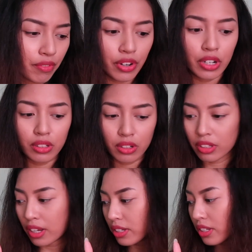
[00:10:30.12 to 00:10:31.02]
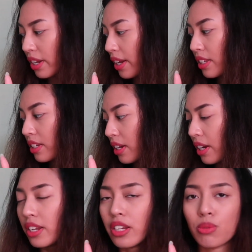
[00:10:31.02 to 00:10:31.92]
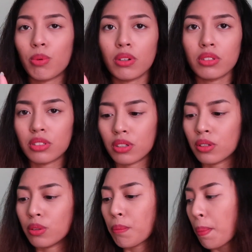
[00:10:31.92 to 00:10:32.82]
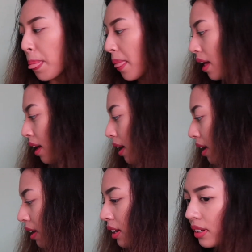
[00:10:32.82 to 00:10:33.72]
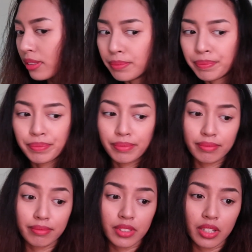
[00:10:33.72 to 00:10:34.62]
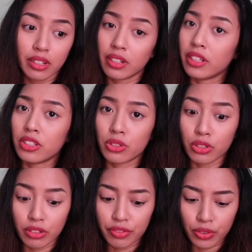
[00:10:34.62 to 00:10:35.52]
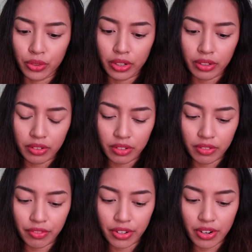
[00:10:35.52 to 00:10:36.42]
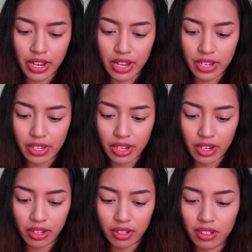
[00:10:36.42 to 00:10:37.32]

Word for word: Very long-lasting and staining as well. So um, it's good for very easy.